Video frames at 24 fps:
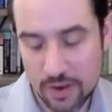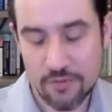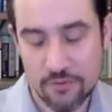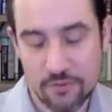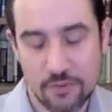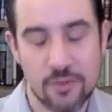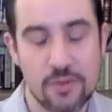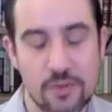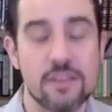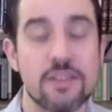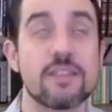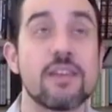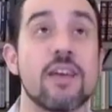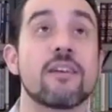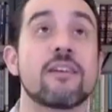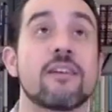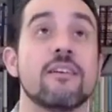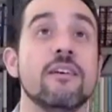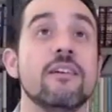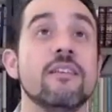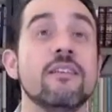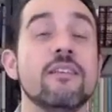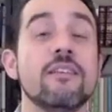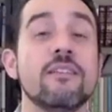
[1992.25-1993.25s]
if for a
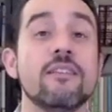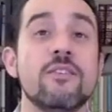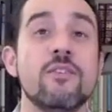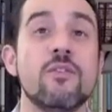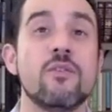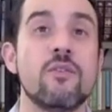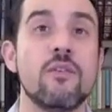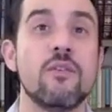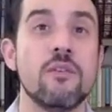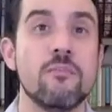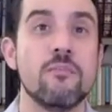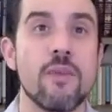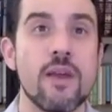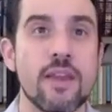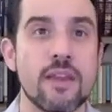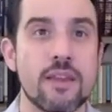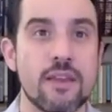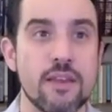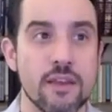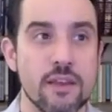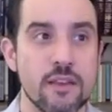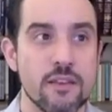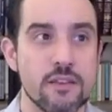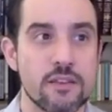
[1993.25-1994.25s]
second you could make
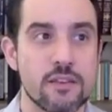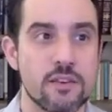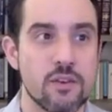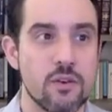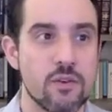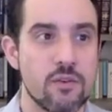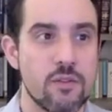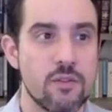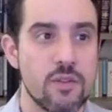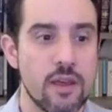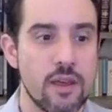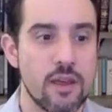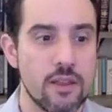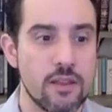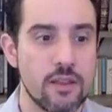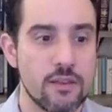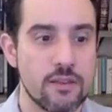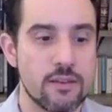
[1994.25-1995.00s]
it so that